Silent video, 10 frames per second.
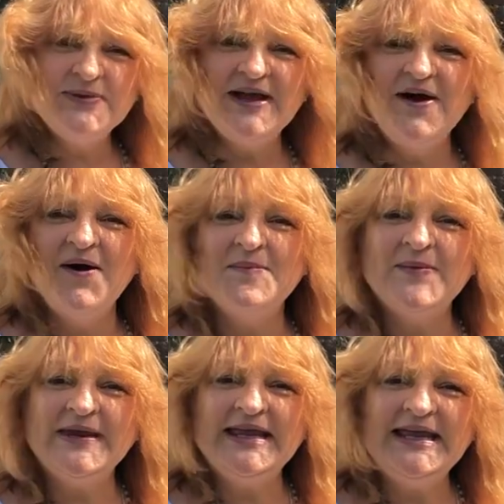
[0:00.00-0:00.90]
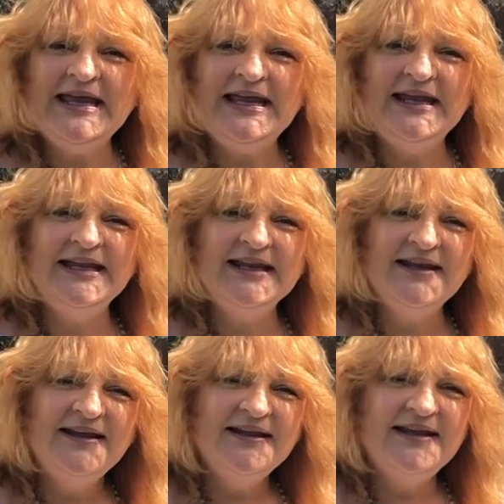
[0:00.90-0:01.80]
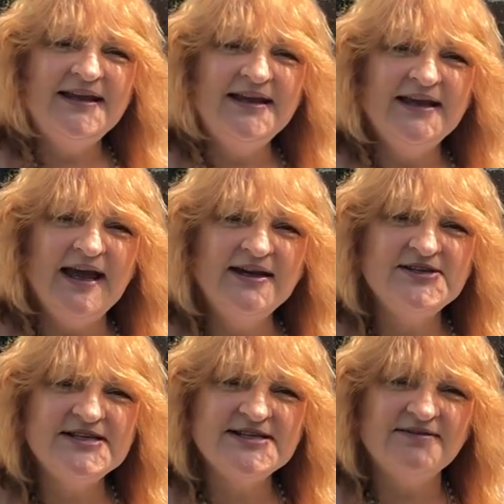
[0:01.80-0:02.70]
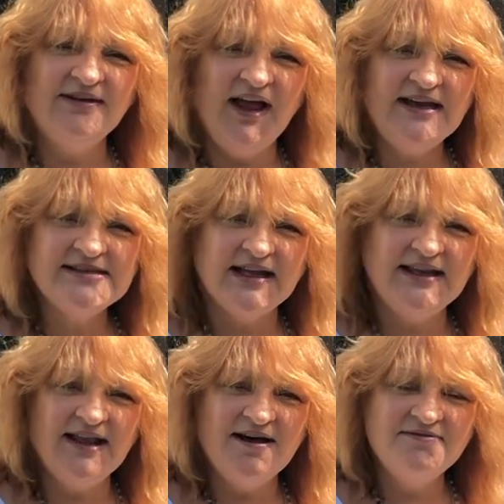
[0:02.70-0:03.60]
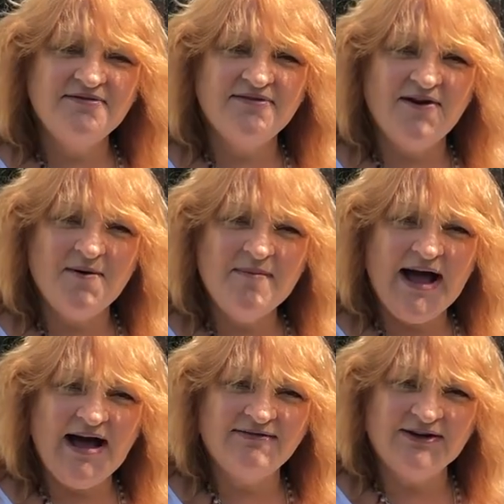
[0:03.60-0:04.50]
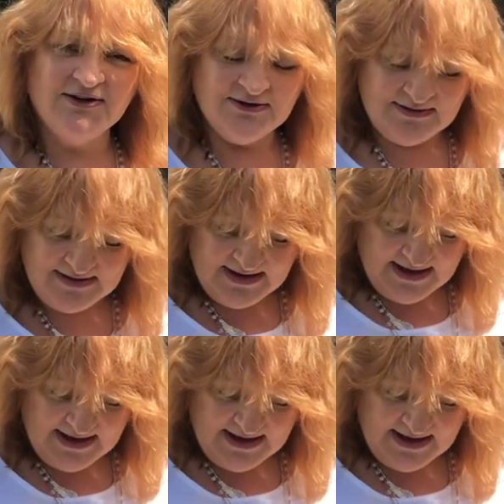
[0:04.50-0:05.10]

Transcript: we are bringing in the energies of light and love from Avalon